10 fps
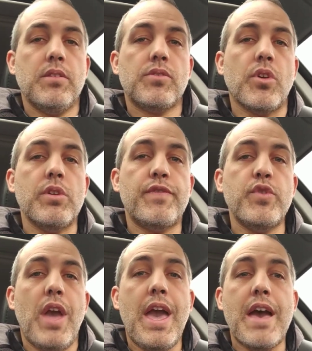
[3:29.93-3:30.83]
So if
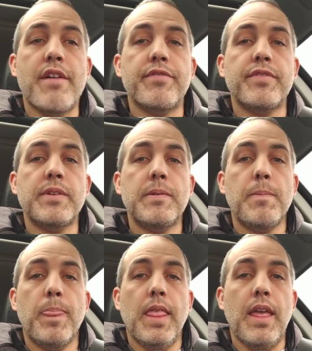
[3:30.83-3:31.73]
you have
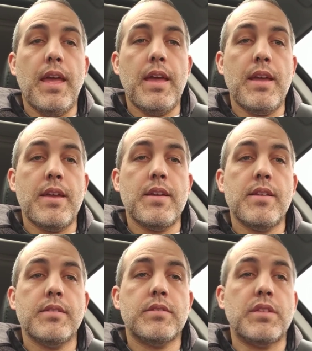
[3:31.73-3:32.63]
a
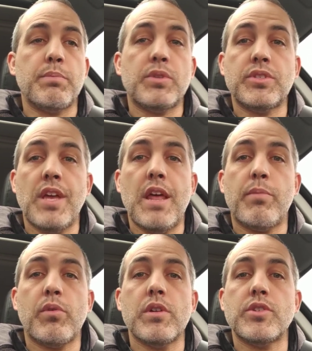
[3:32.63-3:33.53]
simple
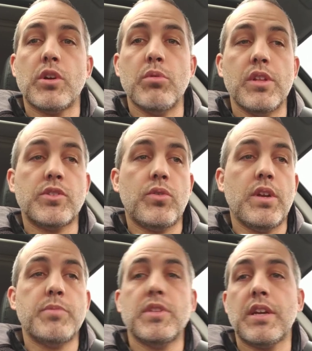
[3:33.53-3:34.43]
setup or a turbo that's only
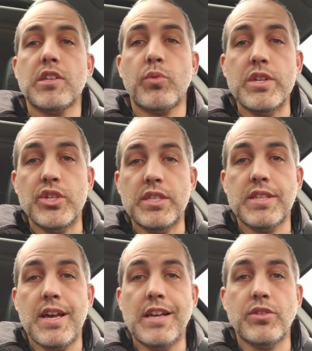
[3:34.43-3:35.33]
up to like a 20G
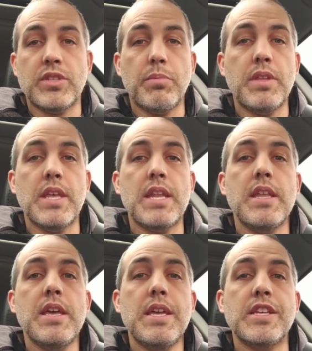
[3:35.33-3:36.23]
size, or something that
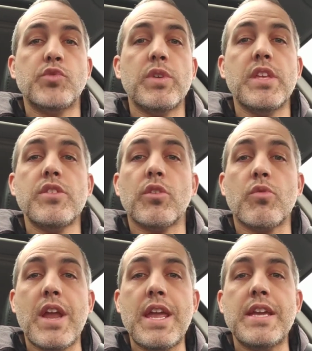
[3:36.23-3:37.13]
is within the
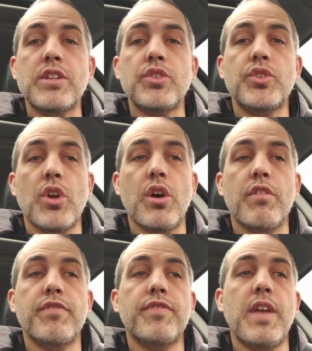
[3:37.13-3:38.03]
range
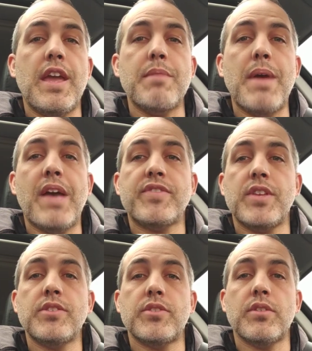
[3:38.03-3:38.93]
of a MAF
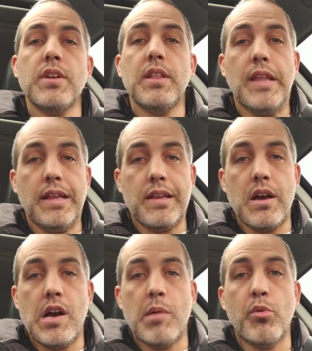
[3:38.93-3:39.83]
sensor like
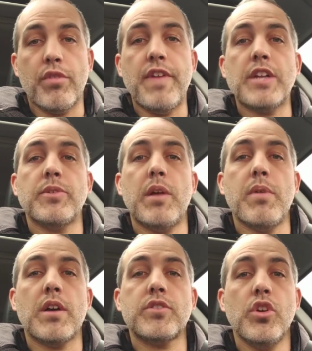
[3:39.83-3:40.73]
Cobb or factory
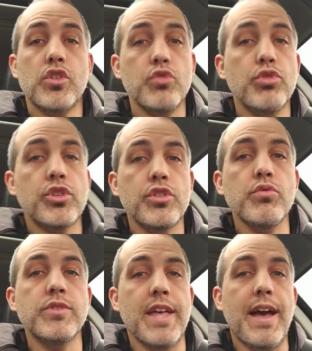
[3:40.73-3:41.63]
airbox, you should
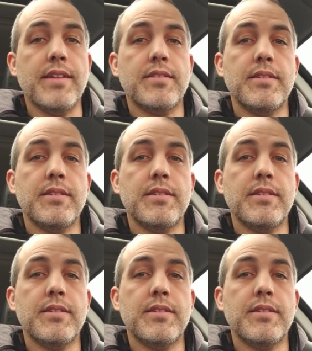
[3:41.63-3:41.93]
use that.